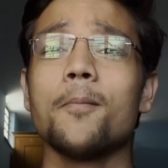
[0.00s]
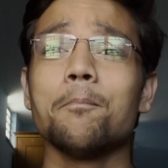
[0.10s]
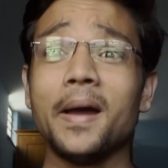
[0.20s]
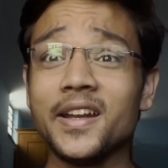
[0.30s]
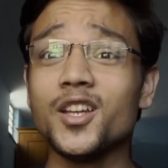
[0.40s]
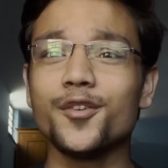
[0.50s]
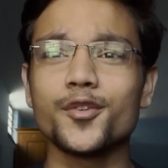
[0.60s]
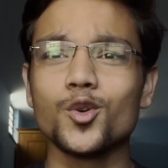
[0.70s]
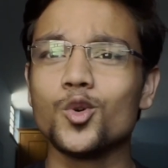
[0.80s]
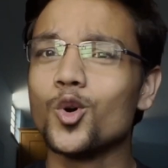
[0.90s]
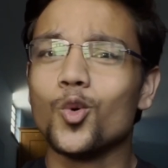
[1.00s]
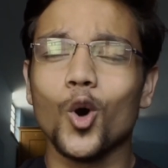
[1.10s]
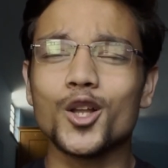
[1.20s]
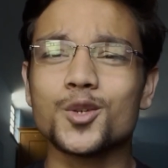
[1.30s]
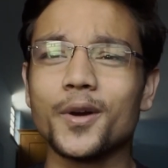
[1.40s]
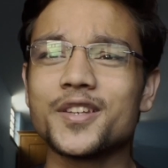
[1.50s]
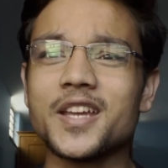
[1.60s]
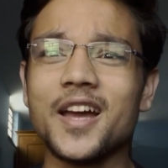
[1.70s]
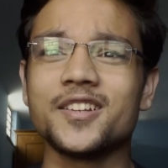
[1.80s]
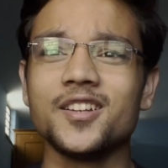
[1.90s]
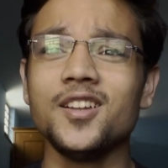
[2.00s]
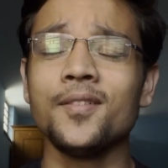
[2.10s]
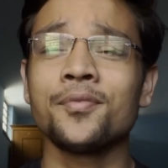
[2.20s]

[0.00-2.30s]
Many of you who watch my channel